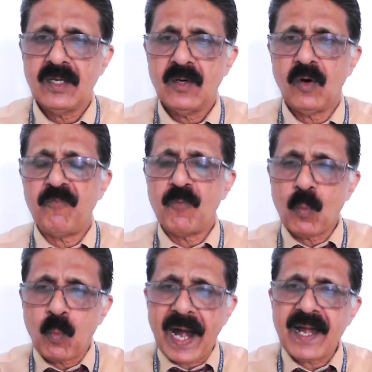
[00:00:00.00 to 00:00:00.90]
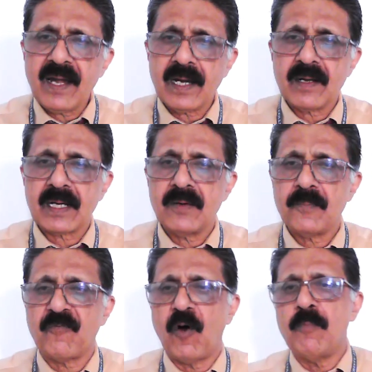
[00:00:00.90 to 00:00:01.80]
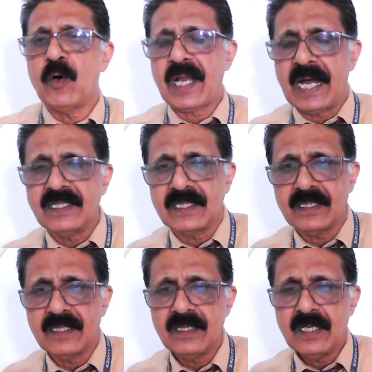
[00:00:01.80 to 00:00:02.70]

of one form or other,